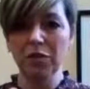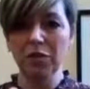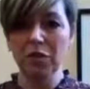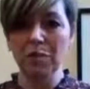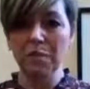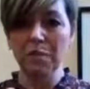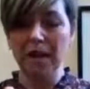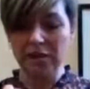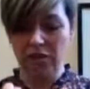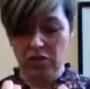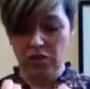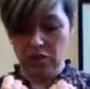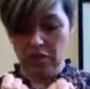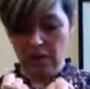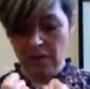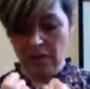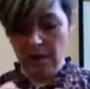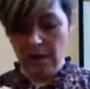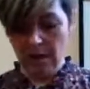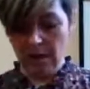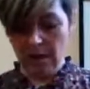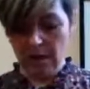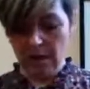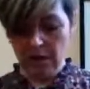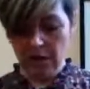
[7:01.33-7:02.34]
I want you to
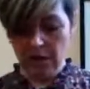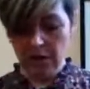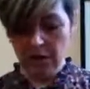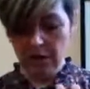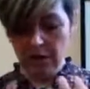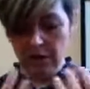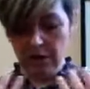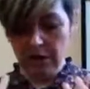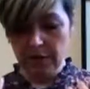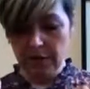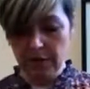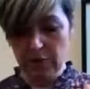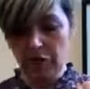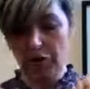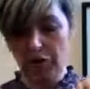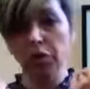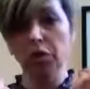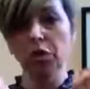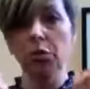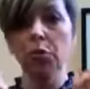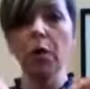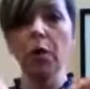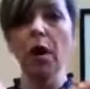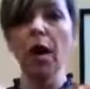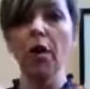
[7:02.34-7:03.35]
imagine that you, you,
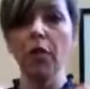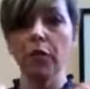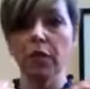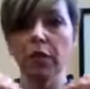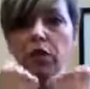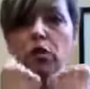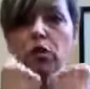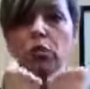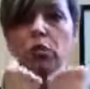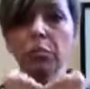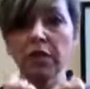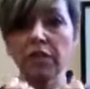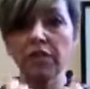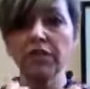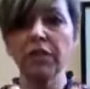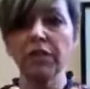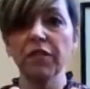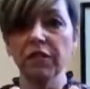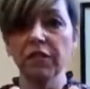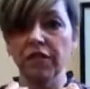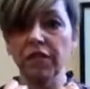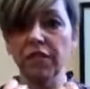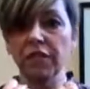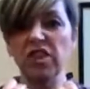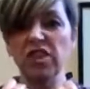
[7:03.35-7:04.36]
you are a human
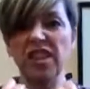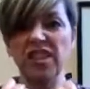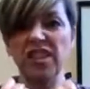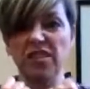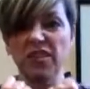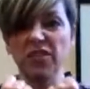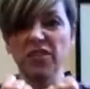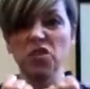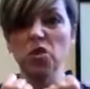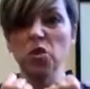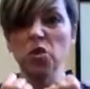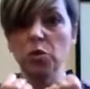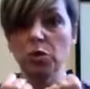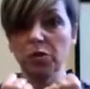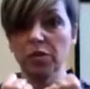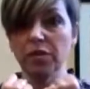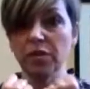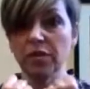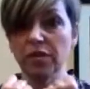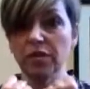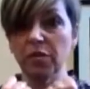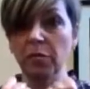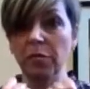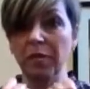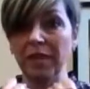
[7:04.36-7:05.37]
chest of
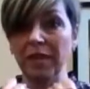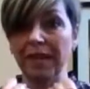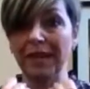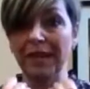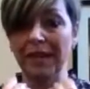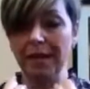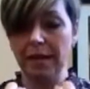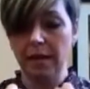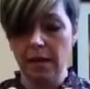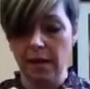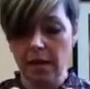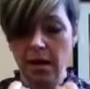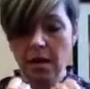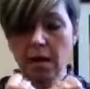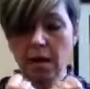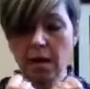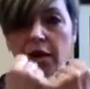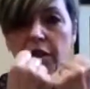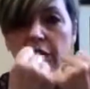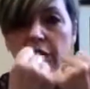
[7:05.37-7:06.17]
drawers or something like that.